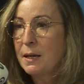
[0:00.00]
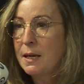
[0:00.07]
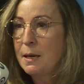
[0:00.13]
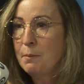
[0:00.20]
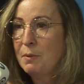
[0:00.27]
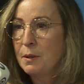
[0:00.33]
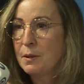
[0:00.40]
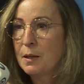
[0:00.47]

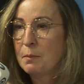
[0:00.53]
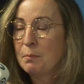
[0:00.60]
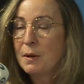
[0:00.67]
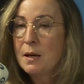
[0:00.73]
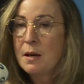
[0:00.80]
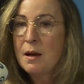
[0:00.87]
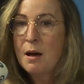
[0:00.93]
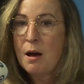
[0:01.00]
keeping them
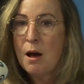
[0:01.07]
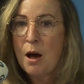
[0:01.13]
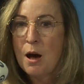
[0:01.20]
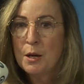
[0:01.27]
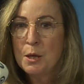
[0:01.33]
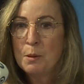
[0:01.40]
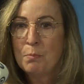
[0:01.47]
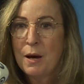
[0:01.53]

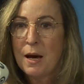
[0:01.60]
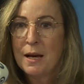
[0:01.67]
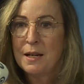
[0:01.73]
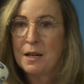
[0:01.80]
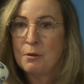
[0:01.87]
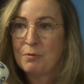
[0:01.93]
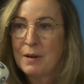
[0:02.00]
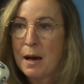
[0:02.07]
occupied
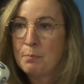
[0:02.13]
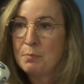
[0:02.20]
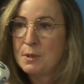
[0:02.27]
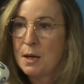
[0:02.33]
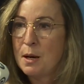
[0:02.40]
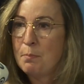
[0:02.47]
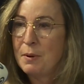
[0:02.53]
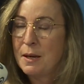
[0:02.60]
and wrapped
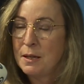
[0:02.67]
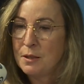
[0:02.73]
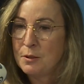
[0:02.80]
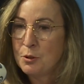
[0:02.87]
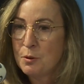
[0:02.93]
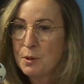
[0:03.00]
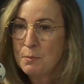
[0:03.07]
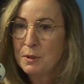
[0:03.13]
up in
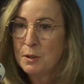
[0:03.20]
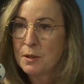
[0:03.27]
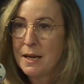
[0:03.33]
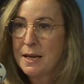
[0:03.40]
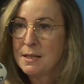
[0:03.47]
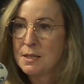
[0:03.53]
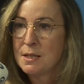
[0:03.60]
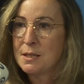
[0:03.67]
criminal
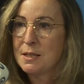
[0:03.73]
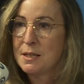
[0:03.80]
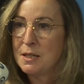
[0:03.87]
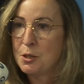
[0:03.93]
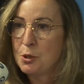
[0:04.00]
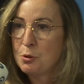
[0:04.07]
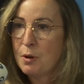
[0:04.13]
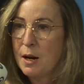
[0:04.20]
cases and
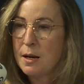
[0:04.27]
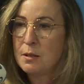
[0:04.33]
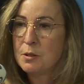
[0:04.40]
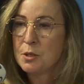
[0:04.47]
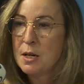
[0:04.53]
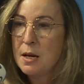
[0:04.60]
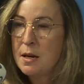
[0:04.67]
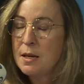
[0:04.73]
in
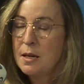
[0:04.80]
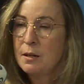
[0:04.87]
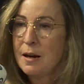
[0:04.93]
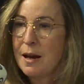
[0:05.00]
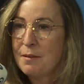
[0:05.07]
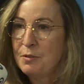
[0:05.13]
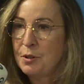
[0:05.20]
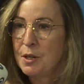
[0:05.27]
trials year
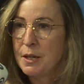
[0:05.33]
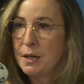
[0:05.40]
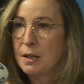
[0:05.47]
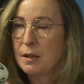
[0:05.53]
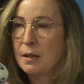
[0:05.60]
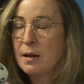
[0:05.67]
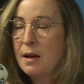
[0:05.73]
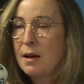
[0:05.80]
after
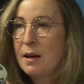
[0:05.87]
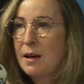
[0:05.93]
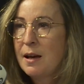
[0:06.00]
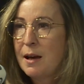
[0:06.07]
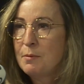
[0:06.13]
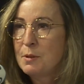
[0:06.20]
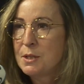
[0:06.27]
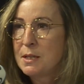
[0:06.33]
year.
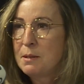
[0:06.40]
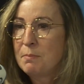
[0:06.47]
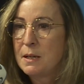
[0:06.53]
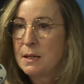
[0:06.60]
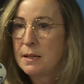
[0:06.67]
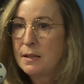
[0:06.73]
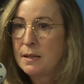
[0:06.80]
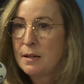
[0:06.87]
I was in
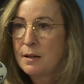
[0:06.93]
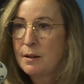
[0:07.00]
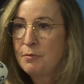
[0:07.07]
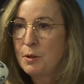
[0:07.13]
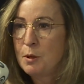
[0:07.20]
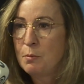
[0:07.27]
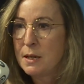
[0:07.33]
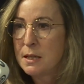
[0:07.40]
Manila a
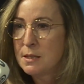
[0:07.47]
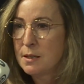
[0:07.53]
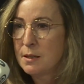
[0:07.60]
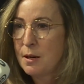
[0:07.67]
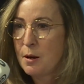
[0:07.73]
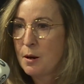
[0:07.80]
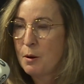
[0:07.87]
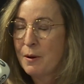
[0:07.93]
few weeks
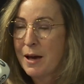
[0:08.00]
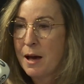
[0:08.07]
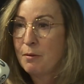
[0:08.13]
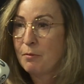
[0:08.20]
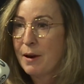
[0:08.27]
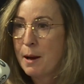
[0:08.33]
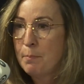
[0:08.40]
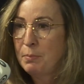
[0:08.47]
ago at
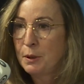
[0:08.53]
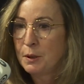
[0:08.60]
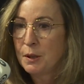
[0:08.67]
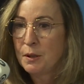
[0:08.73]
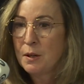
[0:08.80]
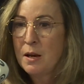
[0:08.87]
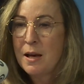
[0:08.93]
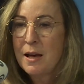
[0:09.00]

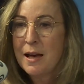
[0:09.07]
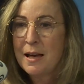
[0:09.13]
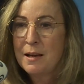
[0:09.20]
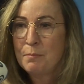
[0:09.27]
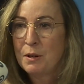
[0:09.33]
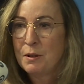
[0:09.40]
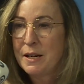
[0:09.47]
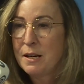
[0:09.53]
Rappler, and
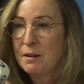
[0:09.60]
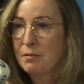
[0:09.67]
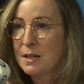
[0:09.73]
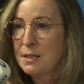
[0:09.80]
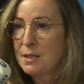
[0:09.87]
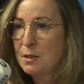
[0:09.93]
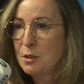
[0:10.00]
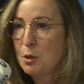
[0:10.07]
Maria
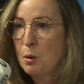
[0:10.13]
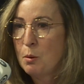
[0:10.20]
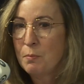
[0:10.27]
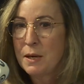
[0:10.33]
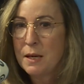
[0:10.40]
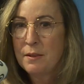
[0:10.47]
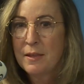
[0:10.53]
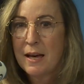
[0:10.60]
Ressa told
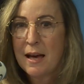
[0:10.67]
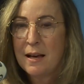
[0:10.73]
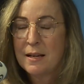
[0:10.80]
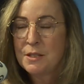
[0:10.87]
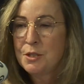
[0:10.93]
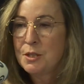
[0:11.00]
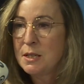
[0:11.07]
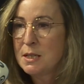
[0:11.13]
me
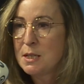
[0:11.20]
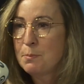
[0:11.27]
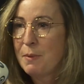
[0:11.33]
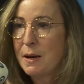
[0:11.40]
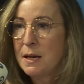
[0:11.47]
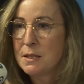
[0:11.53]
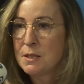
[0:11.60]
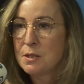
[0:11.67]
that she
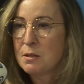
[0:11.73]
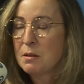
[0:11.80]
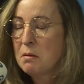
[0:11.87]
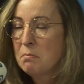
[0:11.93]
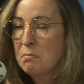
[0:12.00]
spends